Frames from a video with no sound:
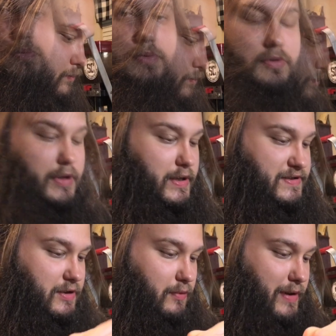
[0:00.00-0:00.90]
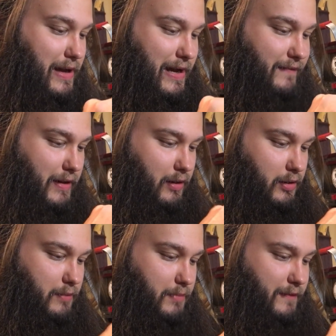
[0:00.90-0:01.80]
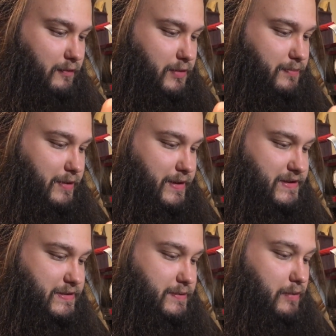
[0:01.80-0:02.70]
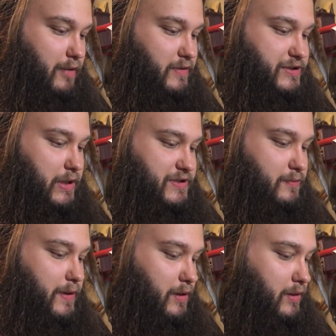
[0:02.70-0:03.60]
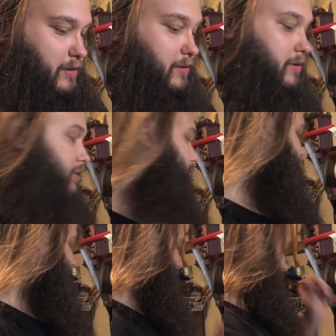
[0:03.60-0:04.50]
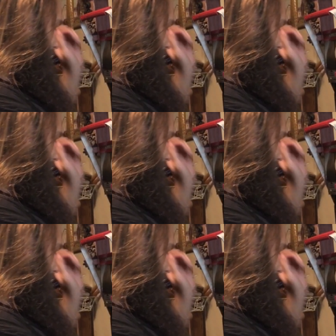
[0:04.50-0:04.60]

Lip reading: Okay, so we have our buffer in place, overshot square. Let's give that